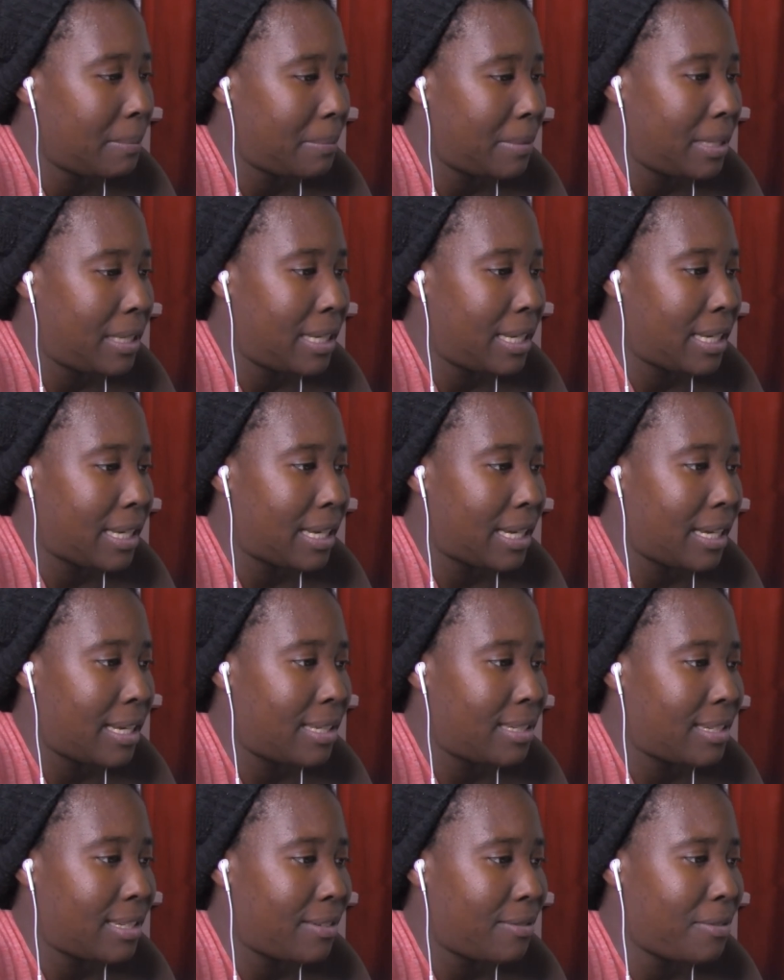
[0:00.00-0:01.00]
But yeah,
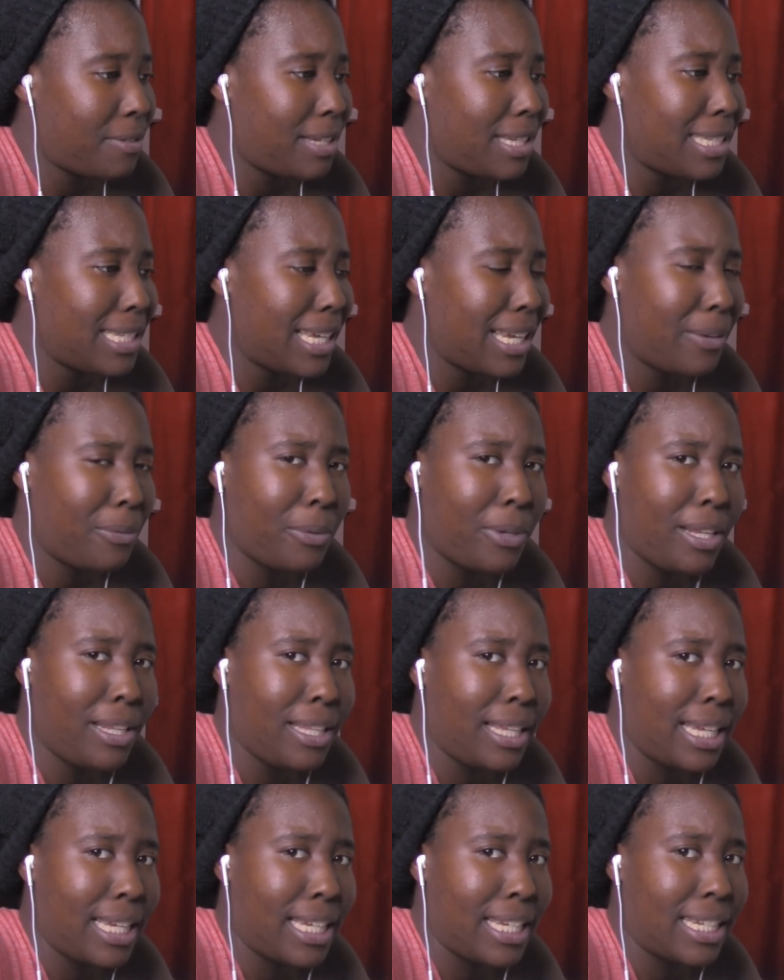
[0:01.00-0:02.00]
guys, I realized that I really
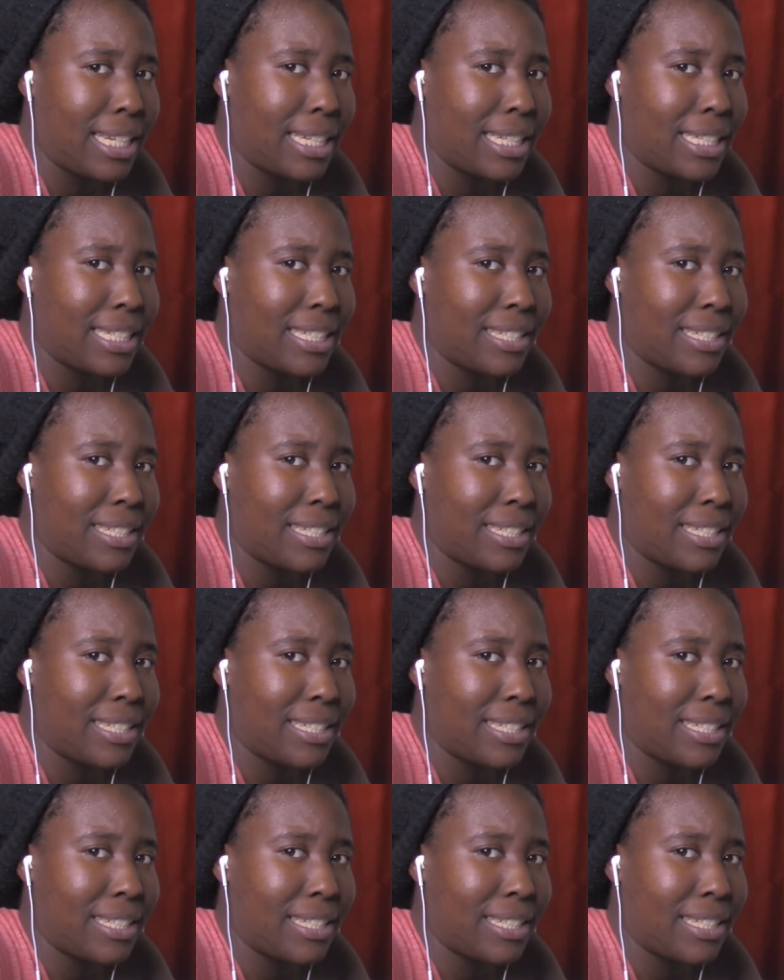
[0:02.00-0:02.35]
like